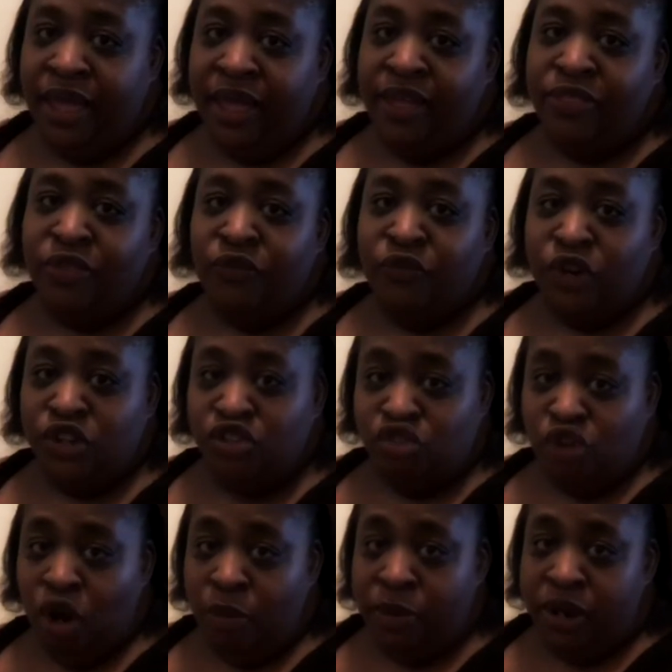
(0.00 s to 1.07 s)
and the fresh
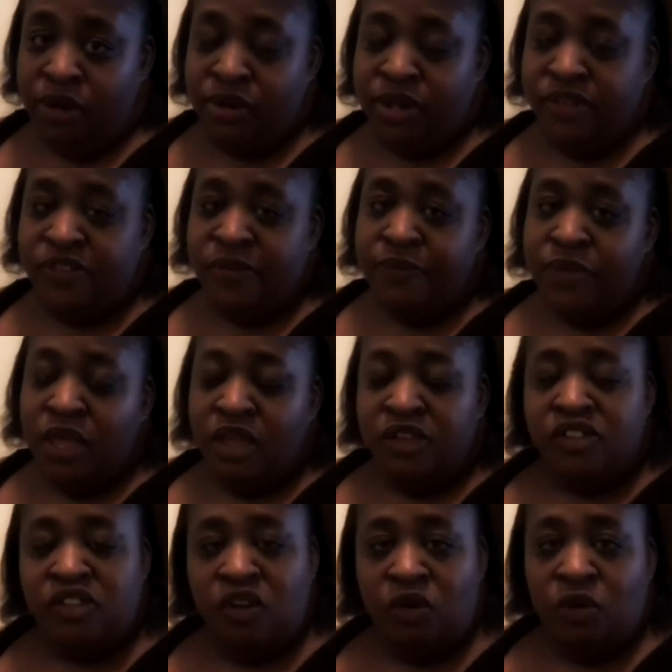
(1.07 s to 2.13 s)
strawberries.
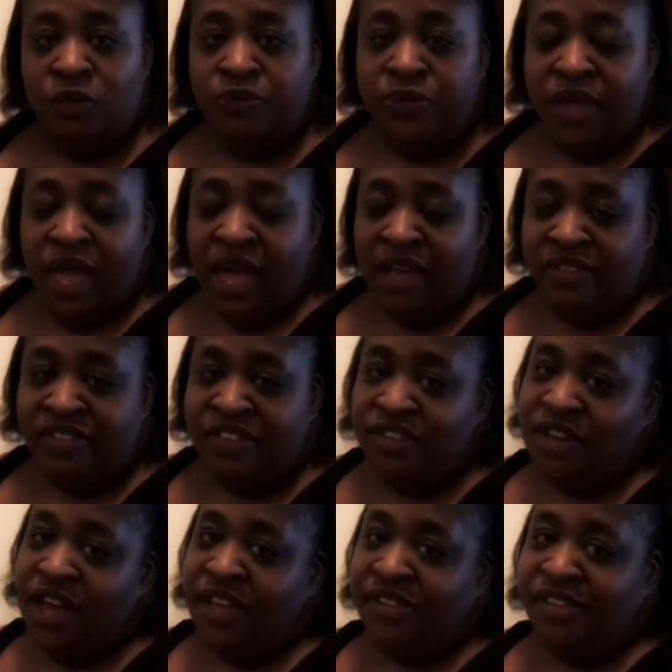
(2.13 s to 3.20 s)
So I'll see
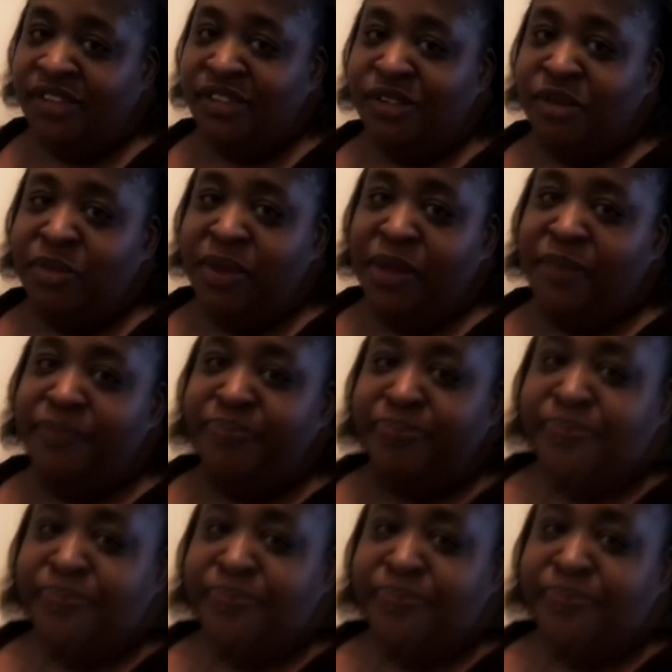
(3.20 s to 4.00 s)
you guys in a little bit.